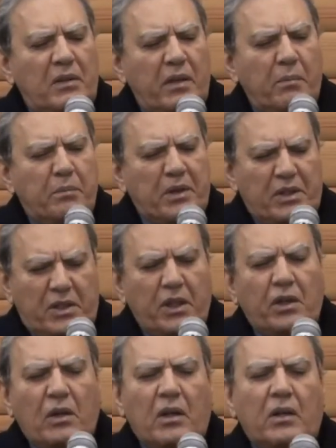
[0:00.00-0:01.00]
But
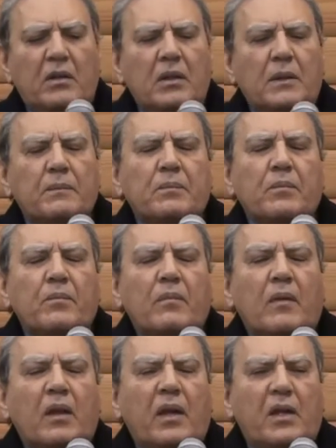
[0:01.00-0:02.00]
this in
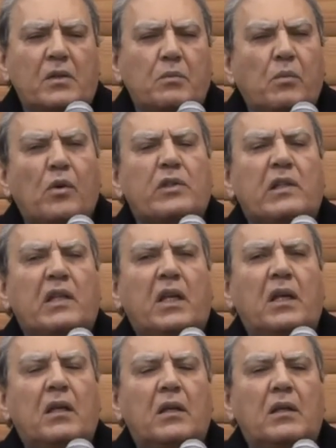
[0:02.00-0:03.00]
particular
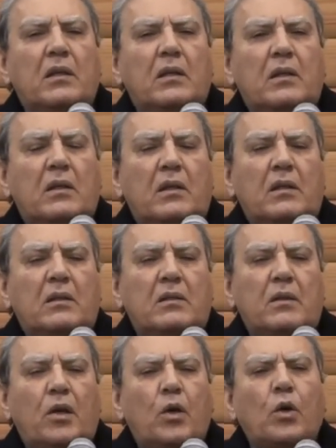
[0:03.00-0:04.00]
is mostly
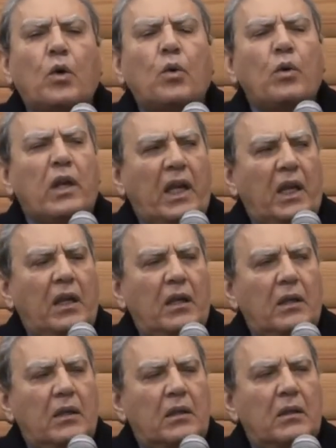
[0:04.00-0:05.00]

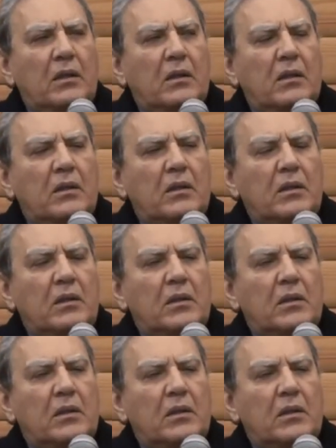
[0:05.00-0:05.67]
holy